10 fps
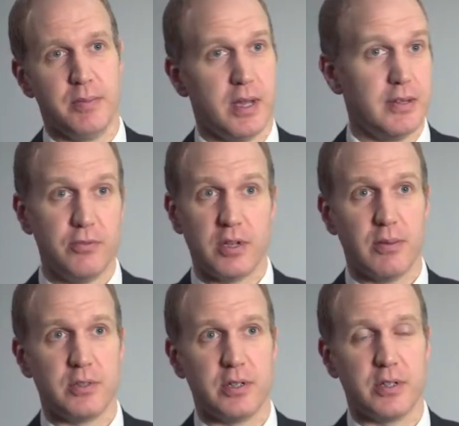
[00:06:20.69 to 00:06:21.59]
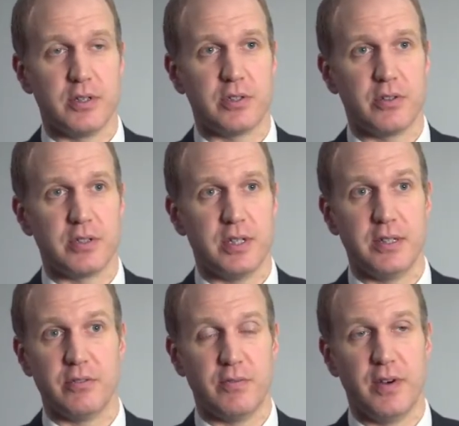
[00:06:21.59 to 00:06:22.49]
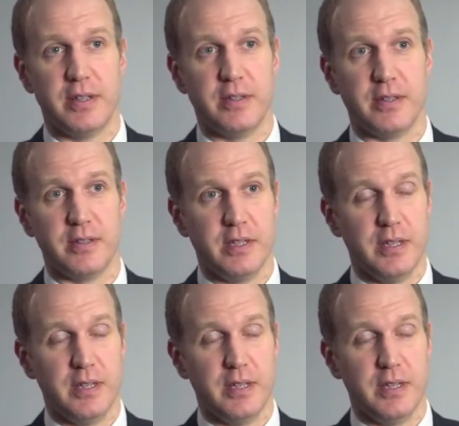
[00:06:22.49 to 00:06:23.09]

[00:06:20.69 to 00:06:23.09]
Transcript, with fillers: And if you come to look at the stocks here, you'll find that